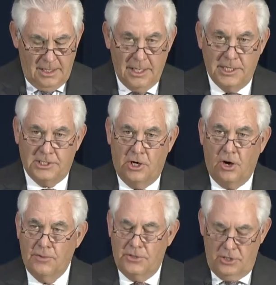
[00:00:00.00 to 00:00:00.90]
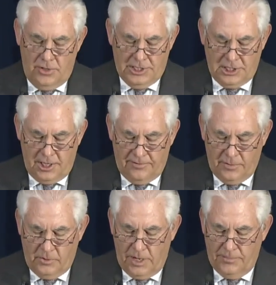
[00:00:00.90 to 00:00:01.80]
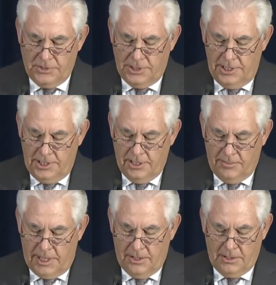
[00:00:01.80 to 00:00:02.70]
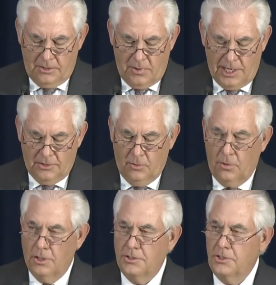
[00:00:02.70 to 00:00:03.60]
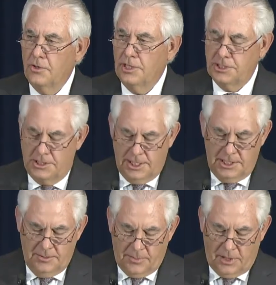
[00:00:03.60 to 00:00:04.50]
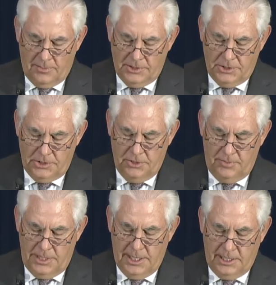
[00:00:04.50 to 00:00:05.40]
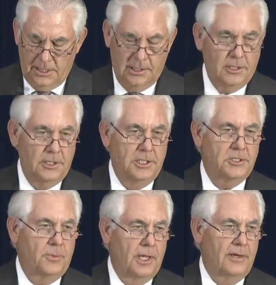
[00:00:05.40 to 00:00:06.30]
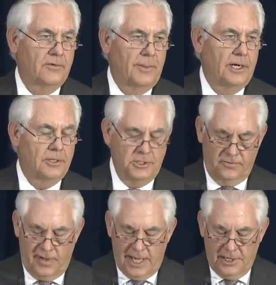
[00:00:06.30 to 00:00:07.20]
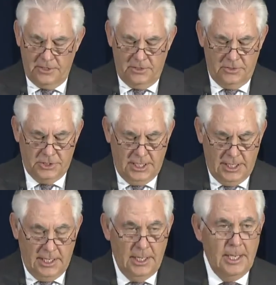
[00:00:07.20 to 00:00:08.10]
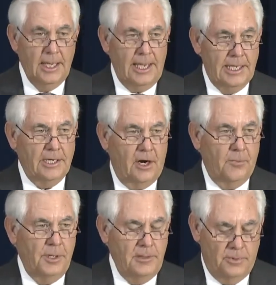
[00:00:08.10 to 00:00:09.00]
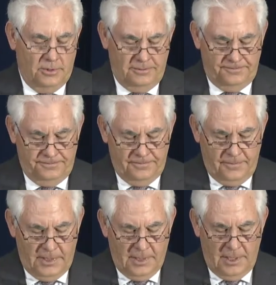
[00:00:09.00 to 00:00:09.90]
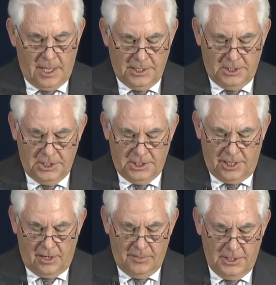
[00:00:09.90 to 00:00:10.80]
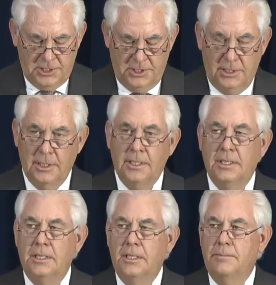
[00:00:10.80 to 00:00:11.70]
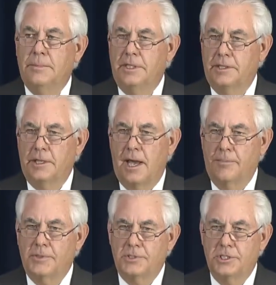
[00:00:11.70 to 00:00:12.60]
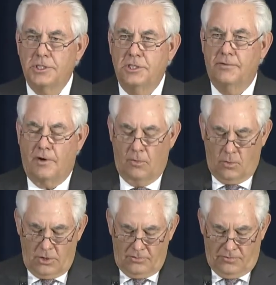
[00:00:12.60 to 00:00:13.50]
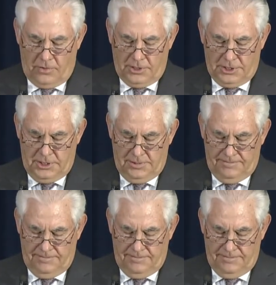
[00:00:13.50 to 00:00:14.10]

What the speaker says: As the arm of the U.S. government representing America around the world, the U.S. State Department should be a clear display of America's values and our people, not just in our mission, but in the composition of our workforce.